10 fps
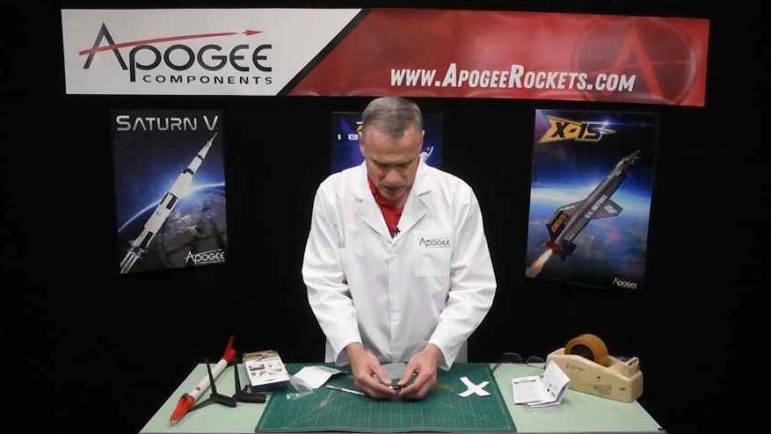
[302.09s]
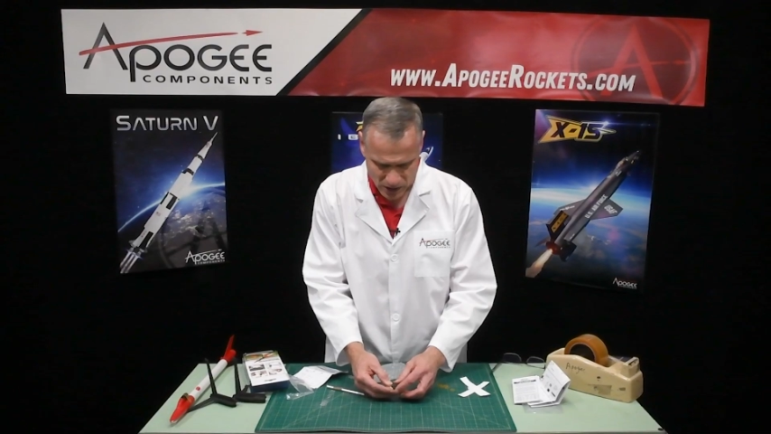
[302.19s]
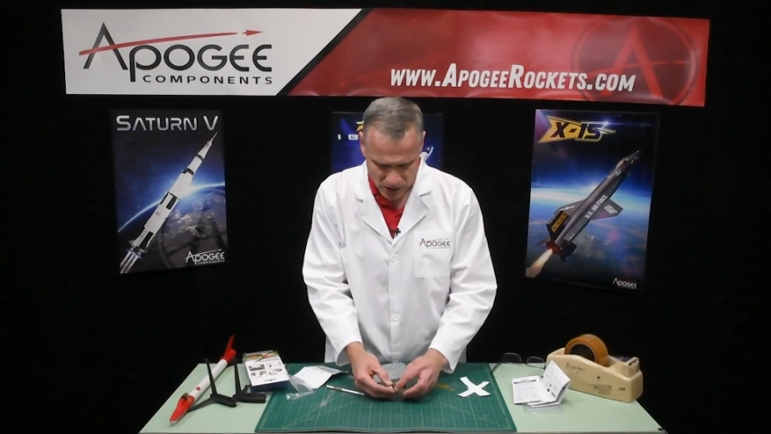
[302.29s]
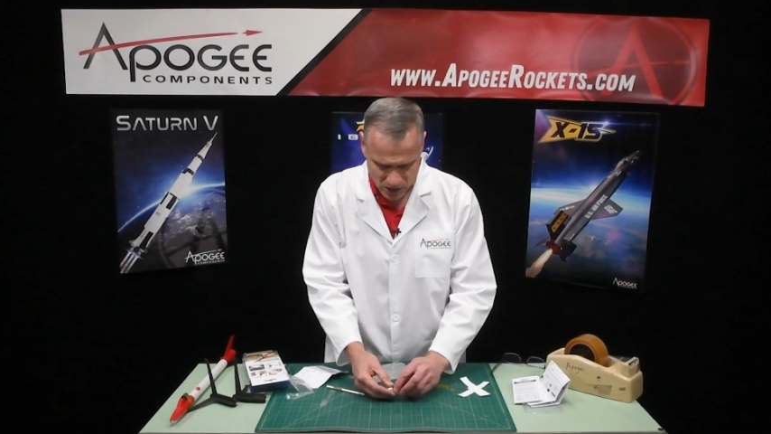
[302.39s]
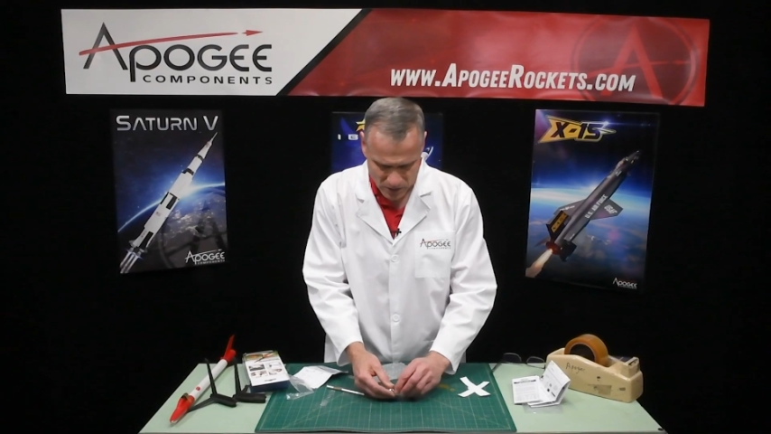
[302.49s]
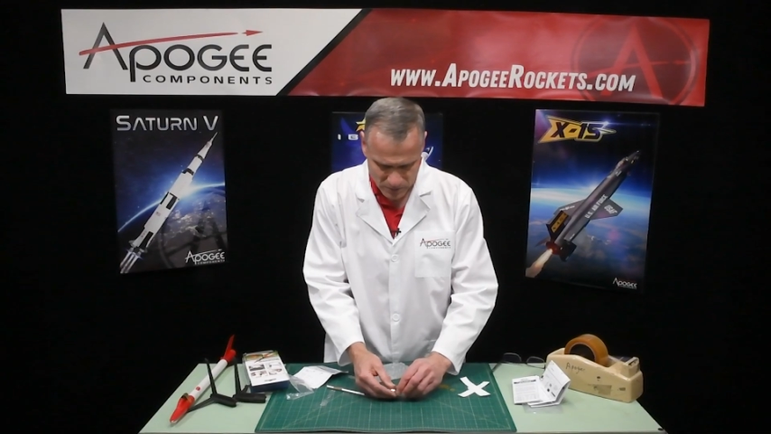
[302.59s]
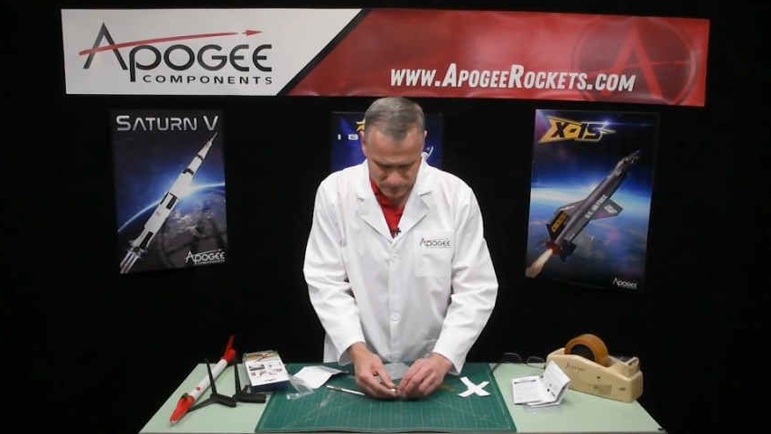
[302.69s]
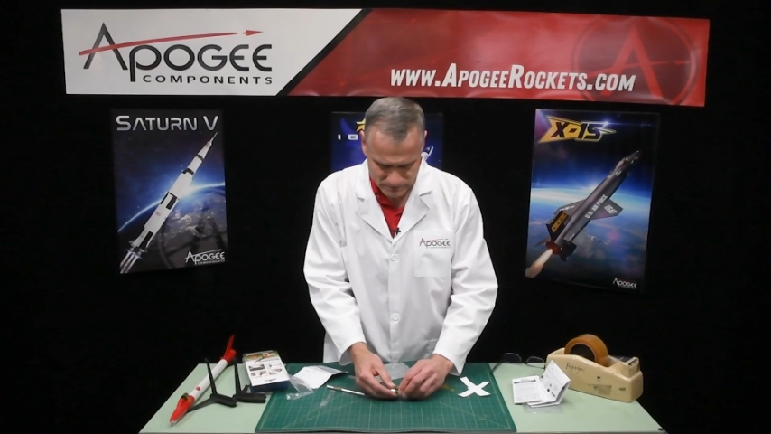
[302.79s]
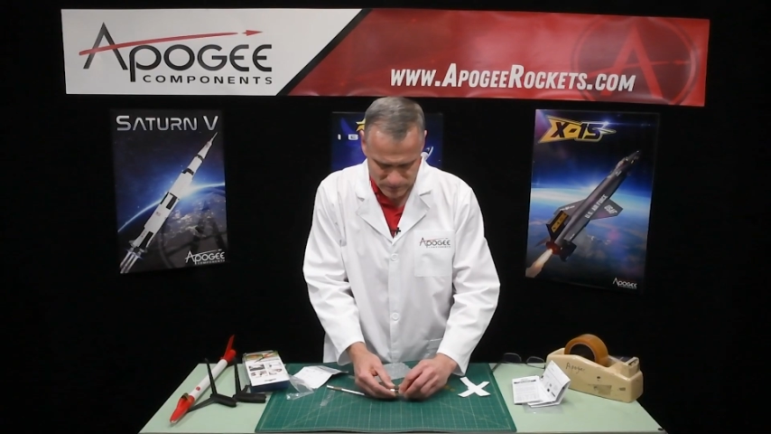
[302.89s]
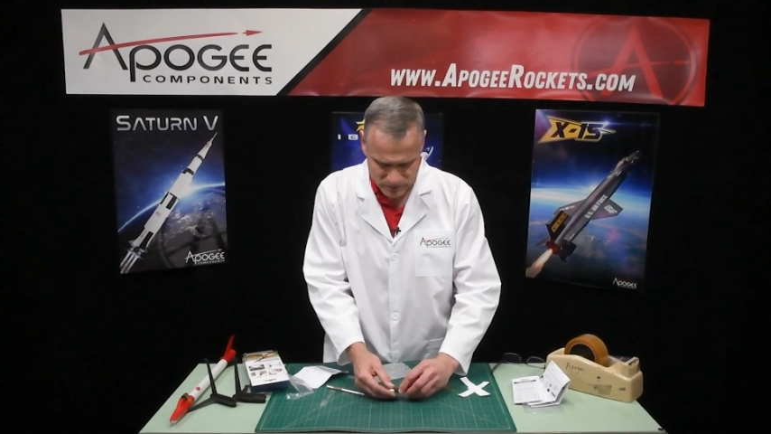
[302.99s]
Um,
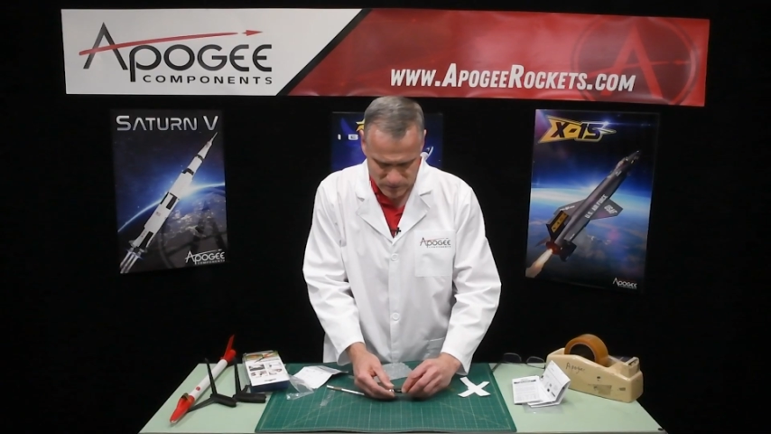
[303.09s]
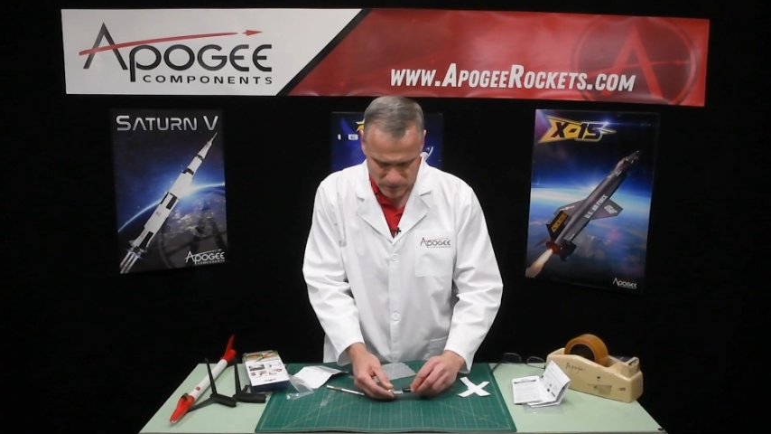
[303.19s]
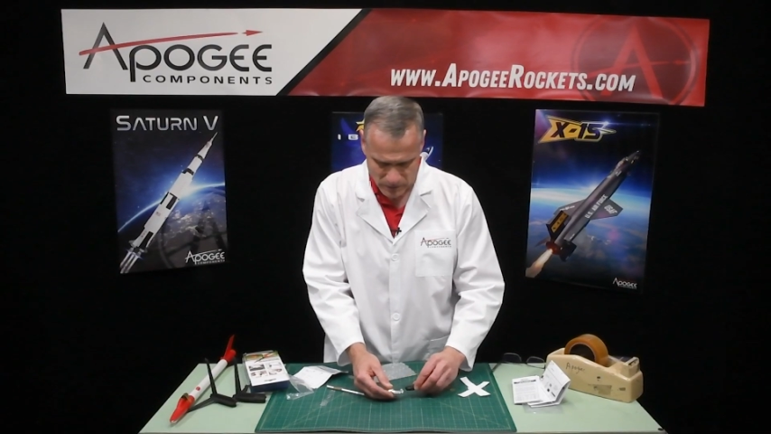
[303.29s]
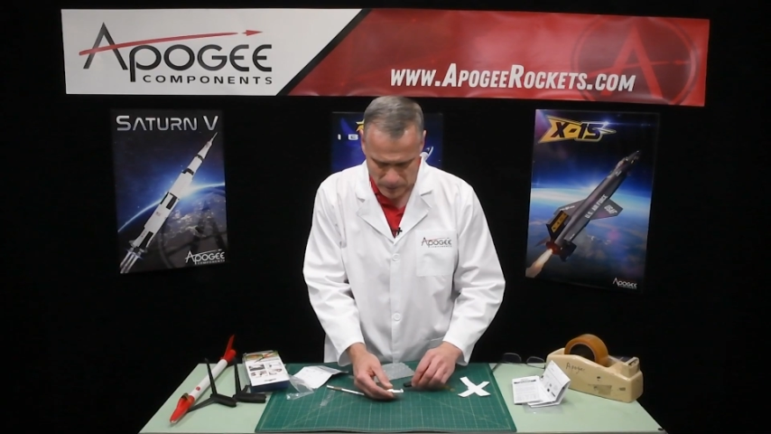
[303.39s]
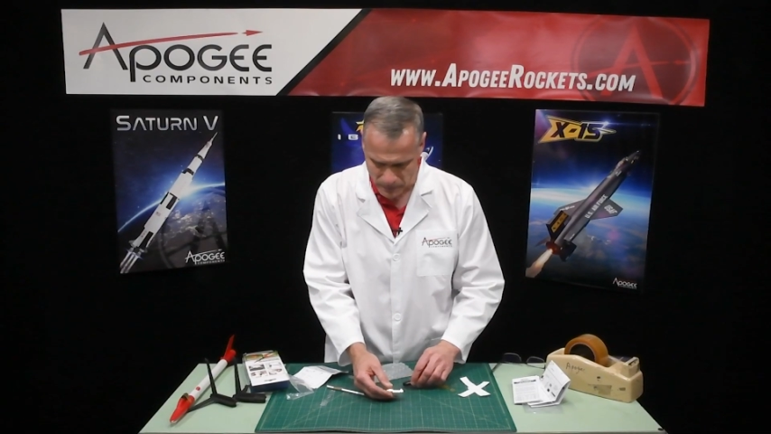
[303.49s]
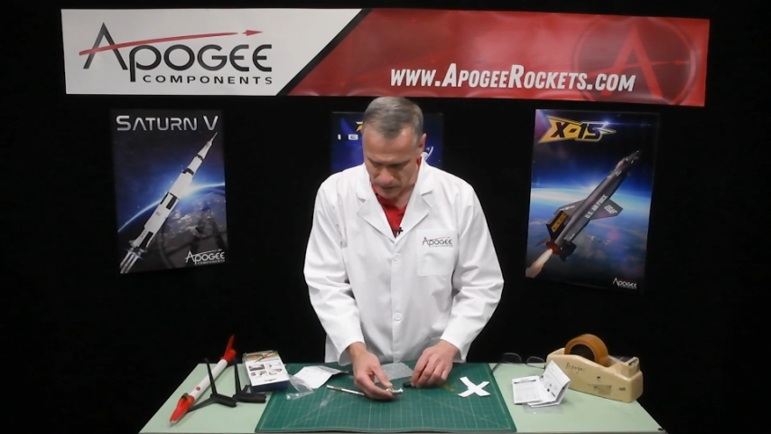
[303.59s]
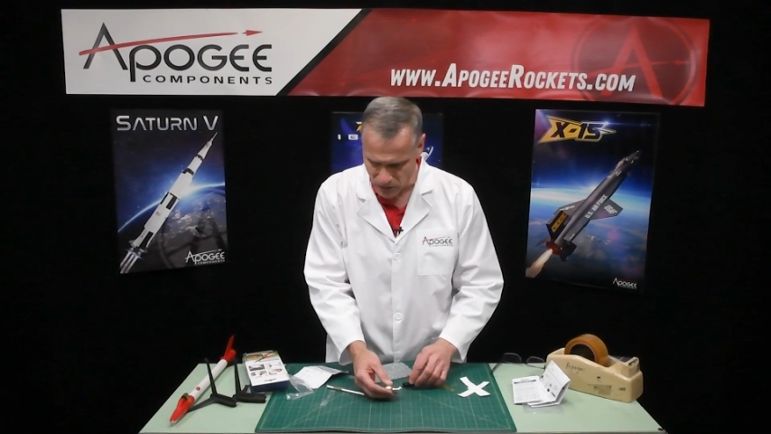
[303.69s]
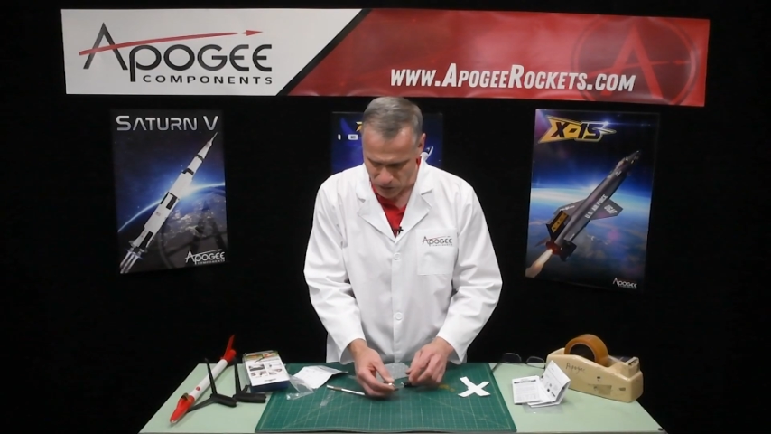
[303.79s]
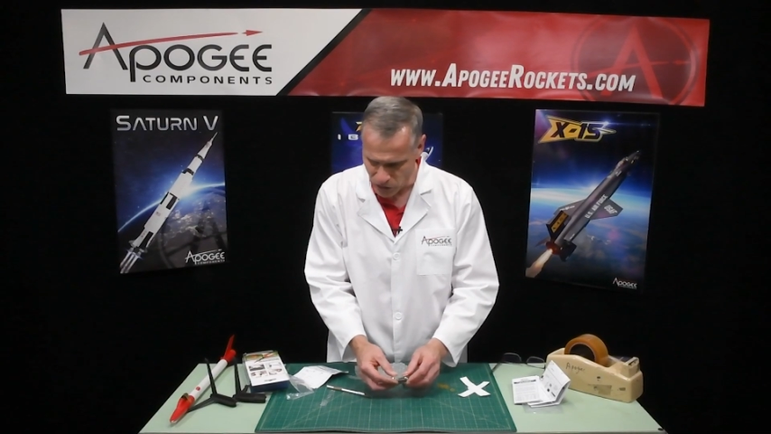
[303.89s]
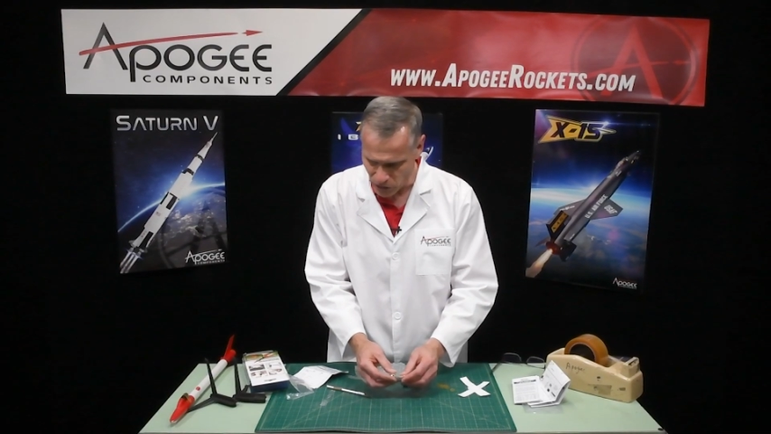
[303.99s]

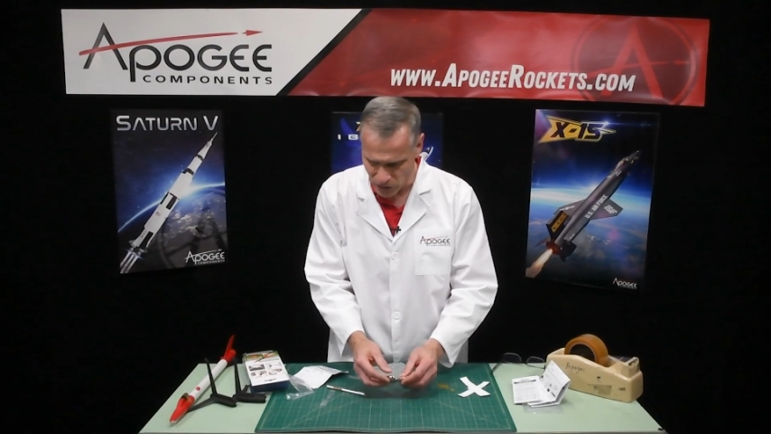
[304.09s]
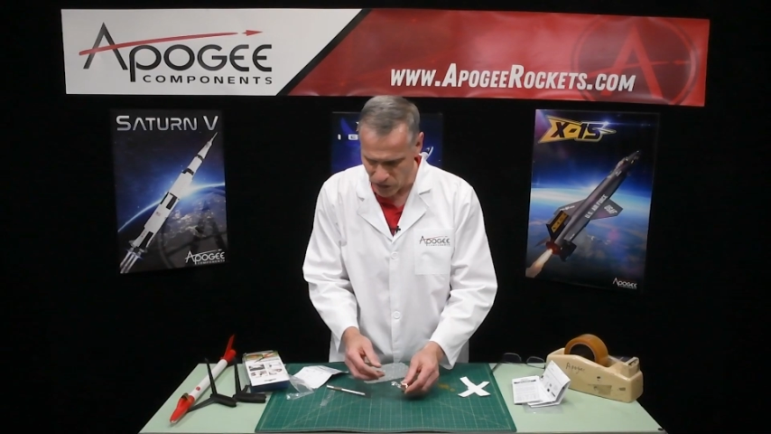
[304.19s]
so